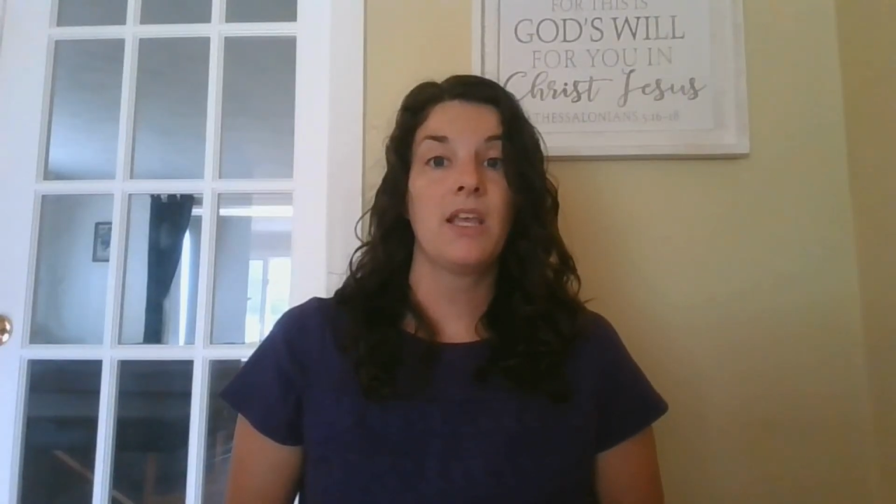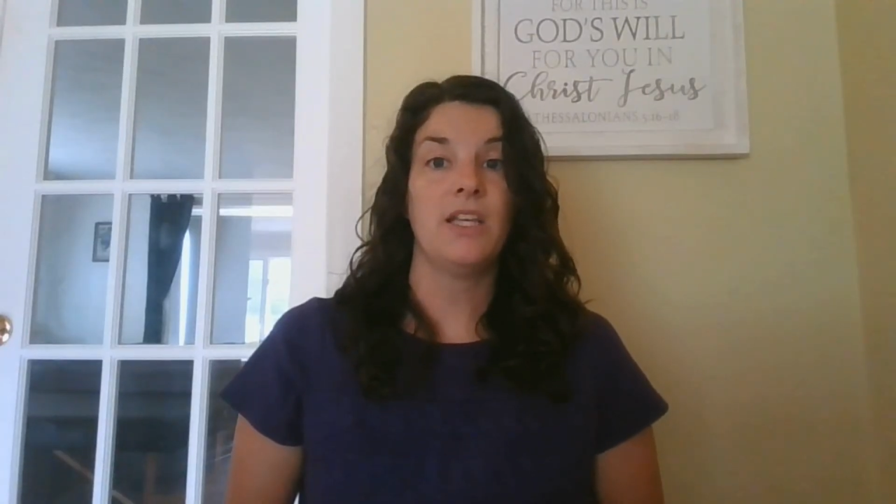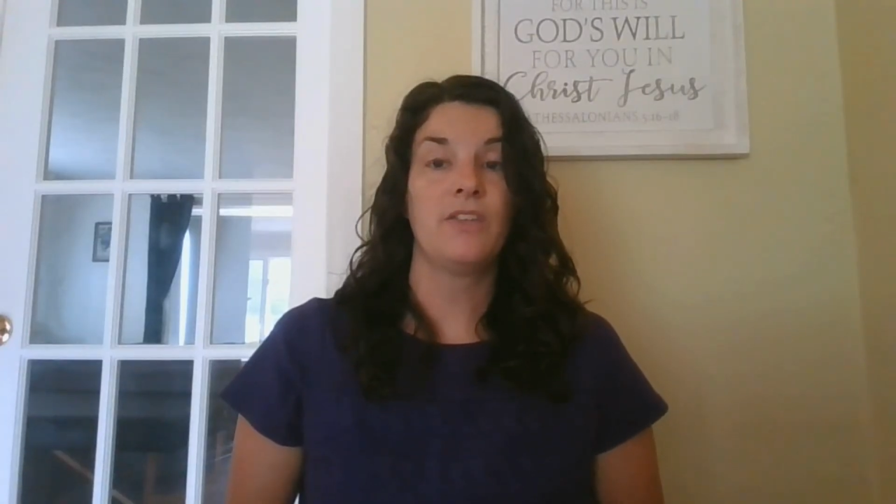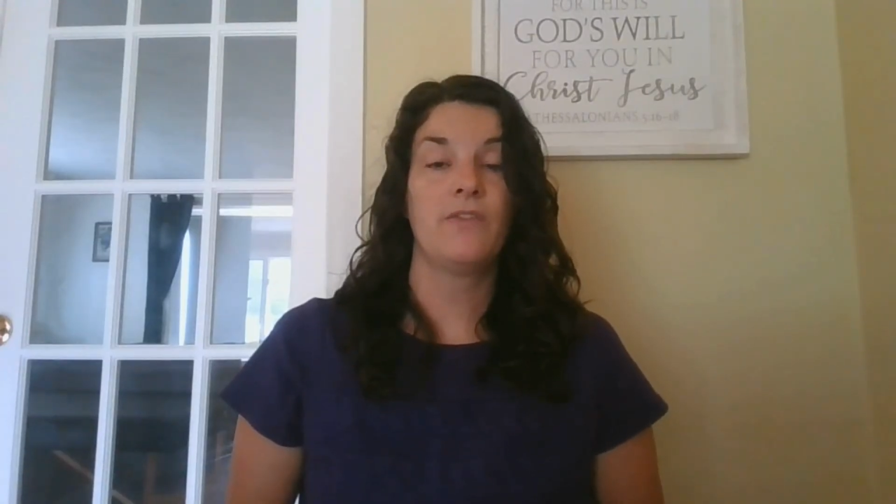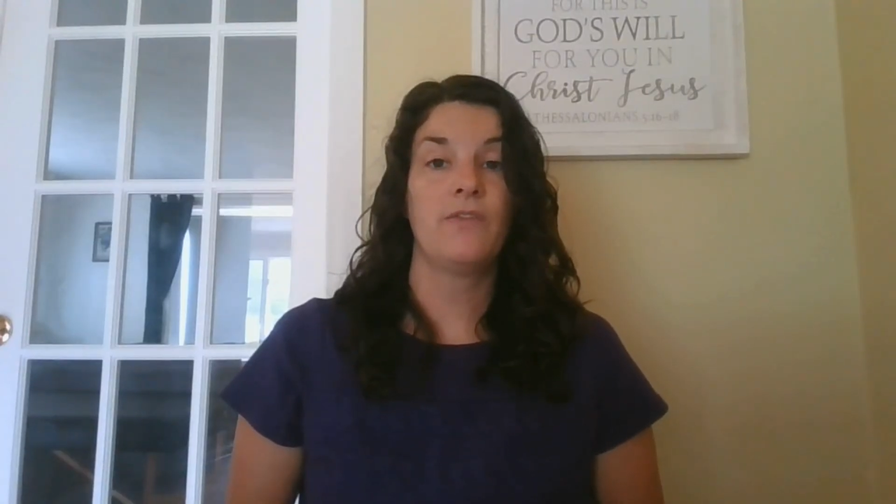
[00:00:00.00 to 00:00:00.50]

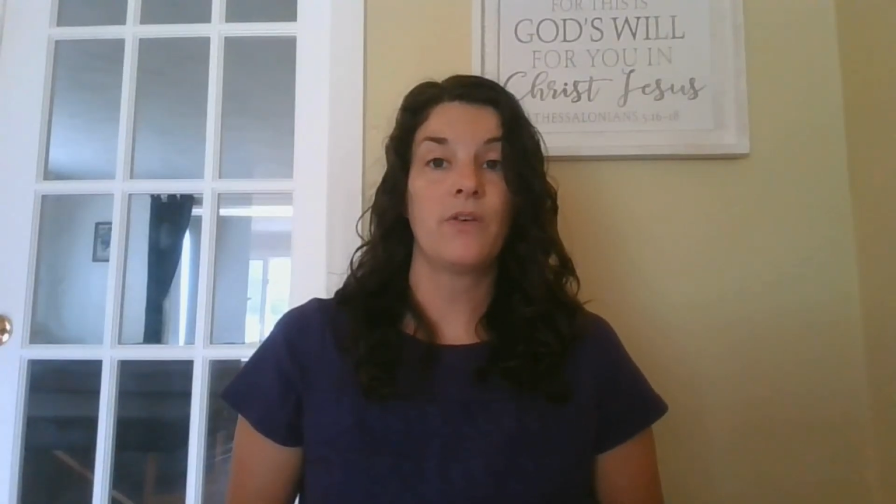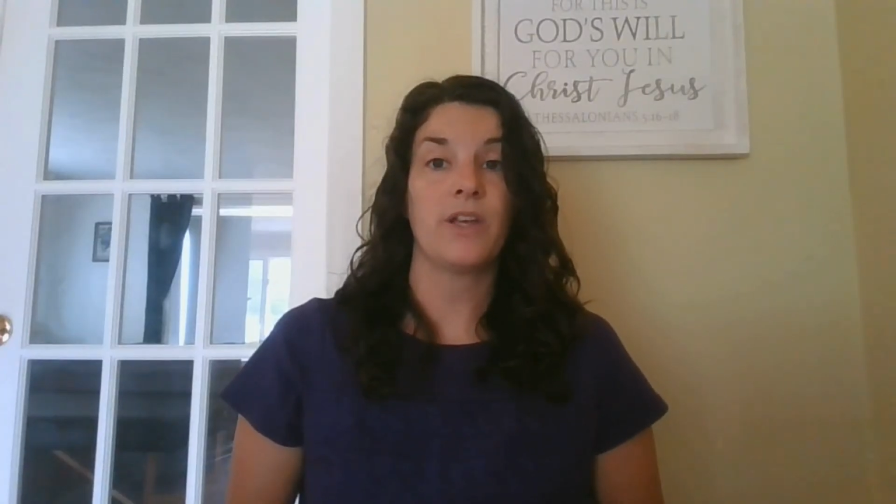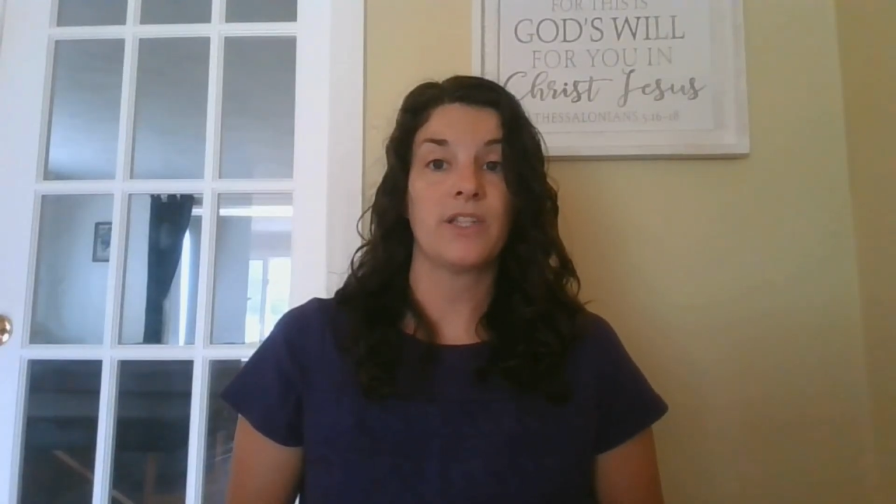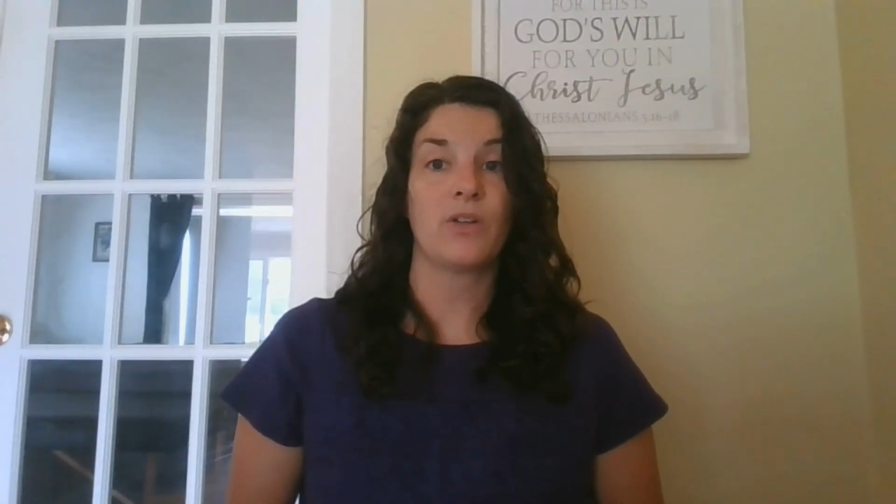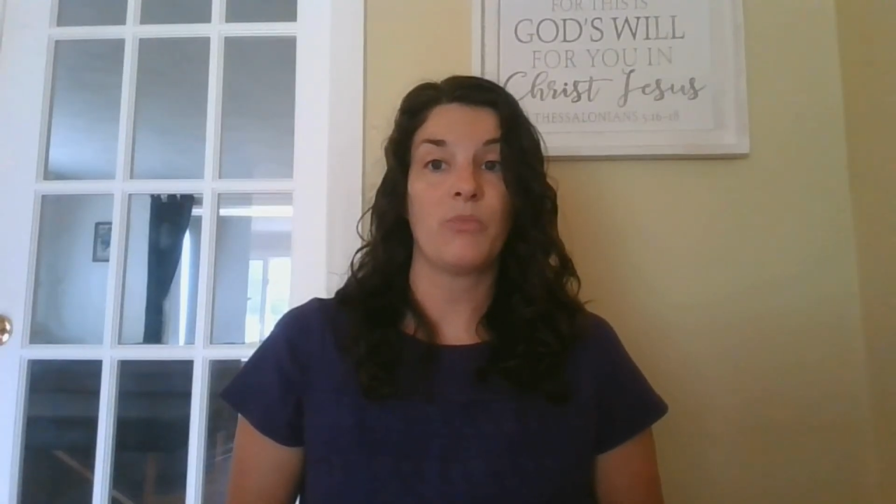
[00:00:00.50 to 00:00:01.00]
is
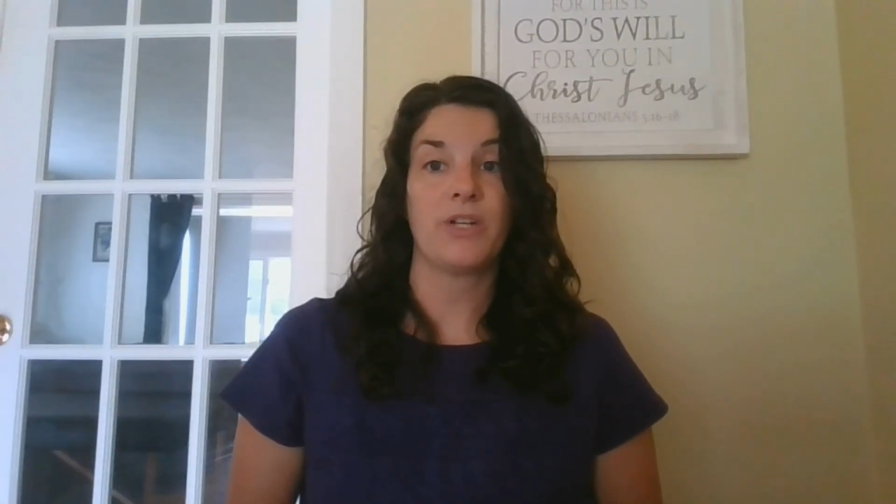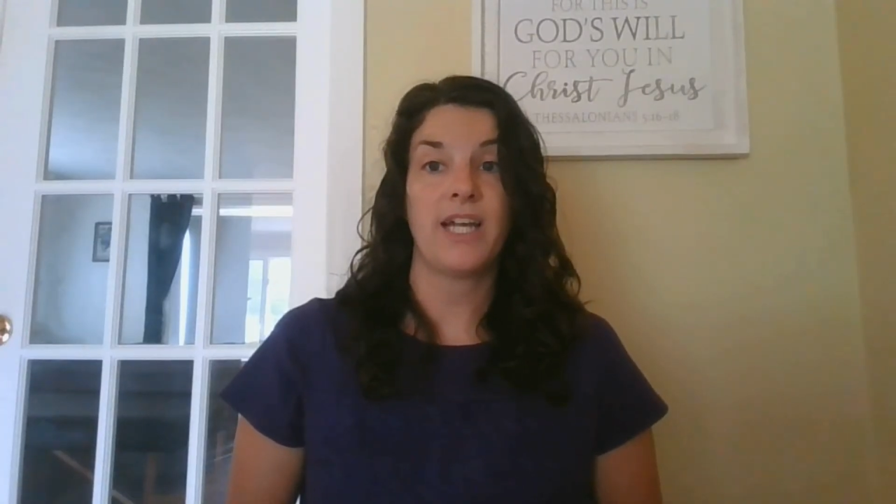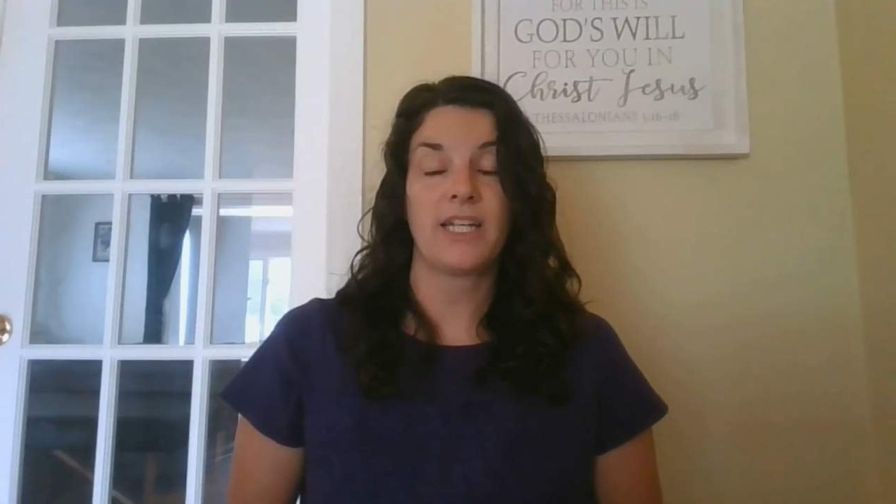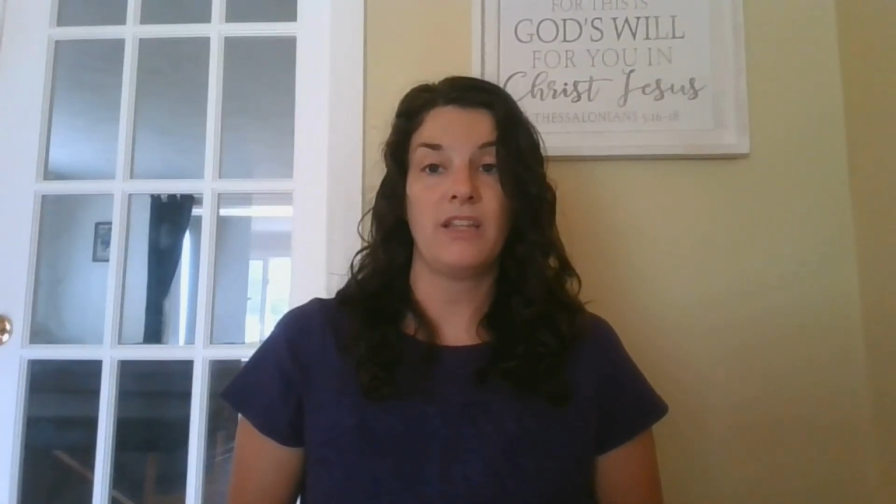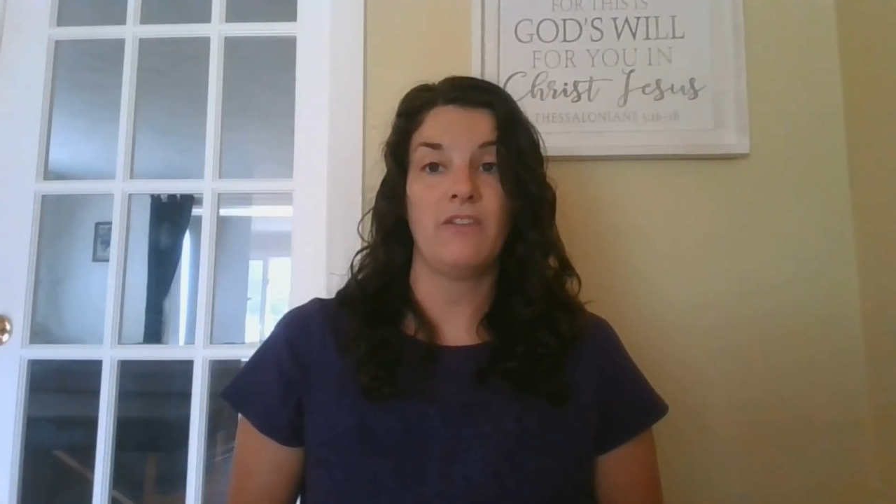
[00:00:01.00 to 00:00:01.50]
focused on
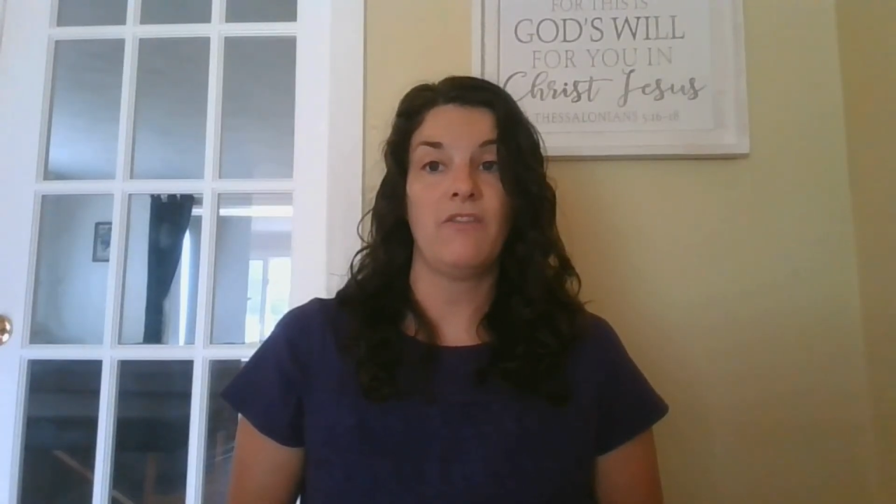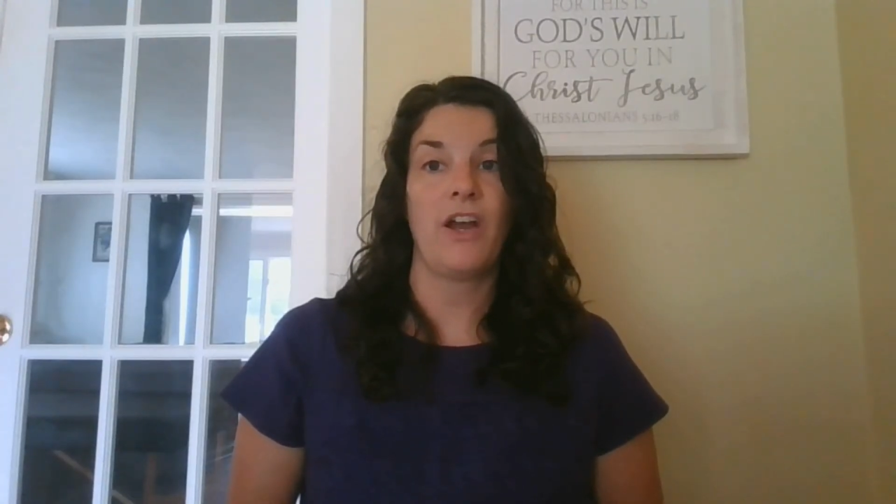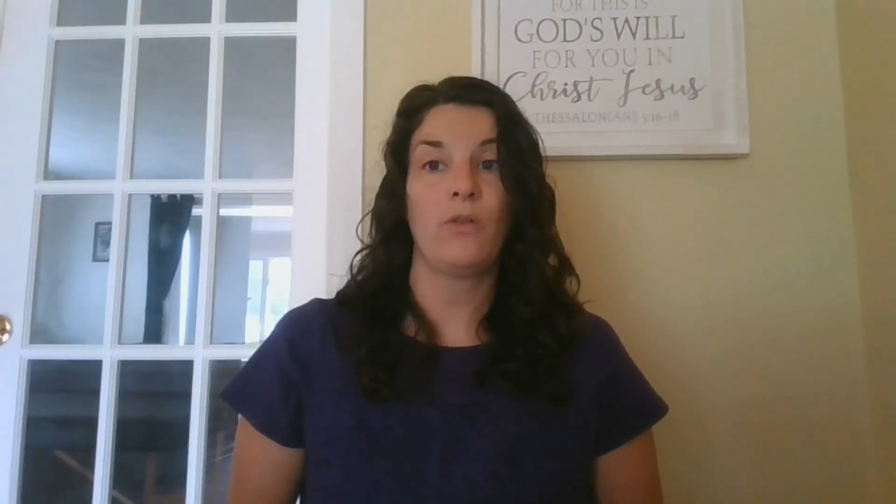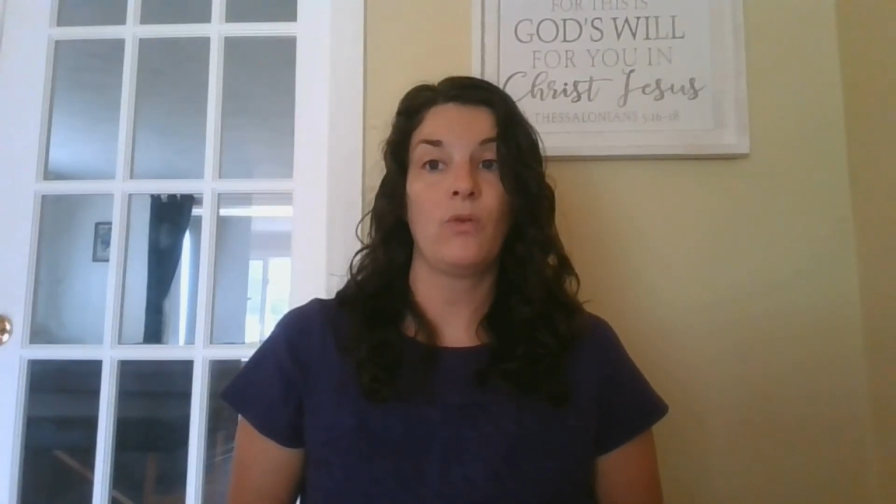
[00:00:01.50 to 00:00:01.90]
protecting the vital